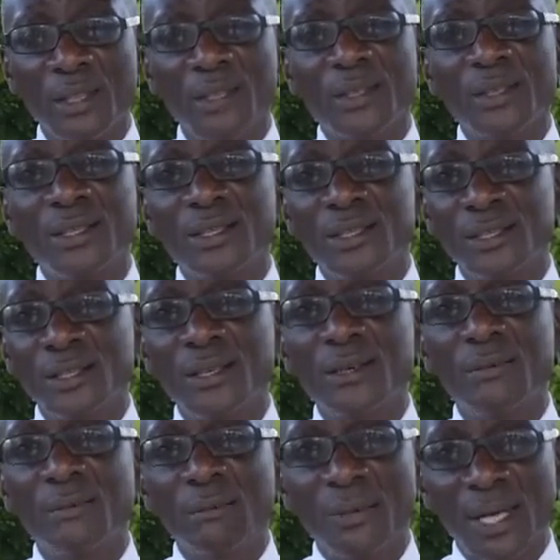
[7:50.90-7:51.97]
This
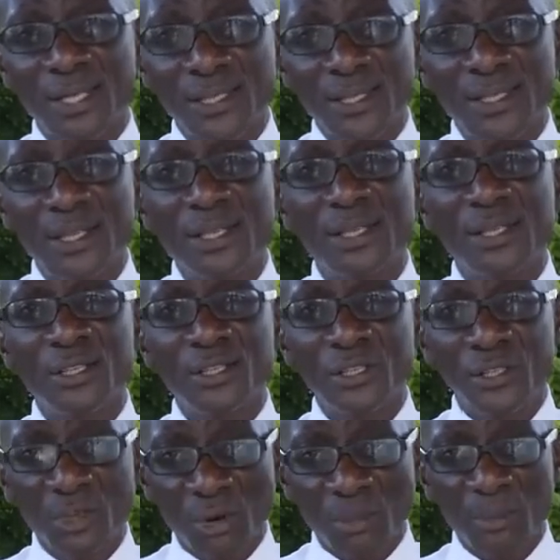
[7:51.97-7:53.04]
must
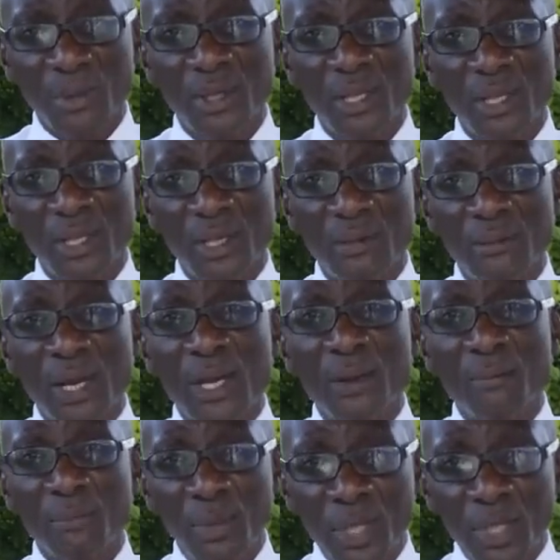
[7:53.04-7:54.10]
stop. My
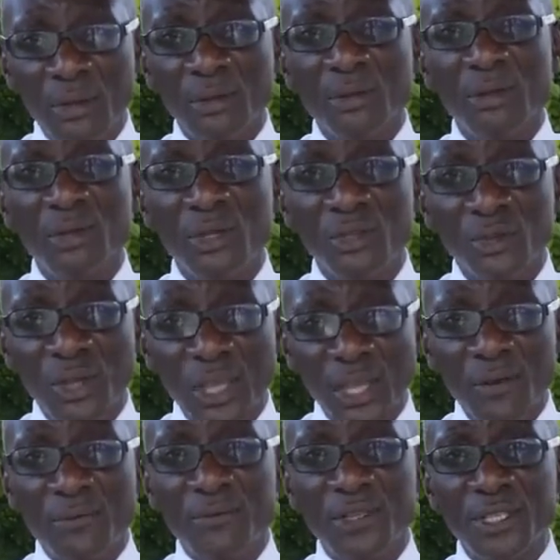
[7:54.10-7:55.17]
appeal to
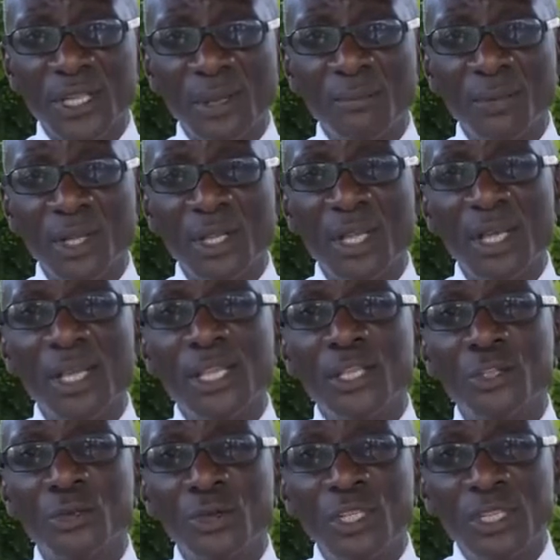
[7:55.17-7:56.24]
every Zambian
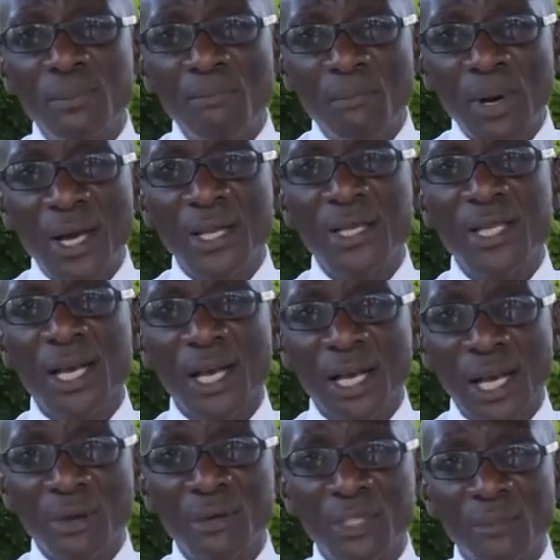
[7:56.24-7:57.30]
is to demand
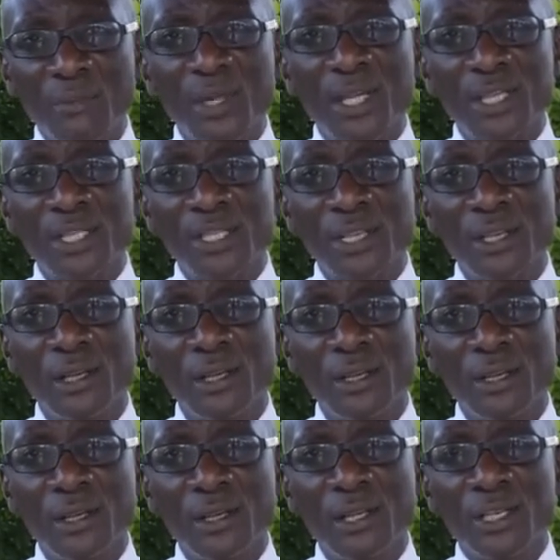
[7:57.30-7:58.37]
accountability,
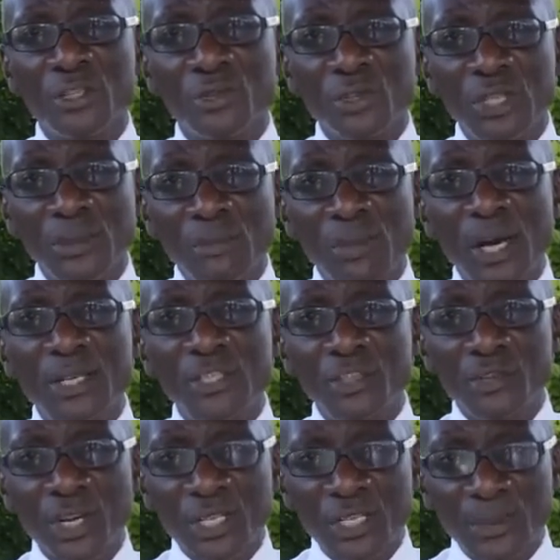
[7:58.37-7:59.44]
is to demand
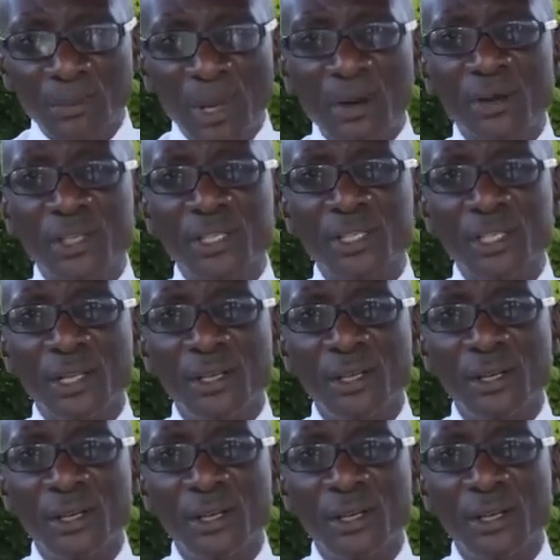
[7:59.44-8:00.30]
transparency.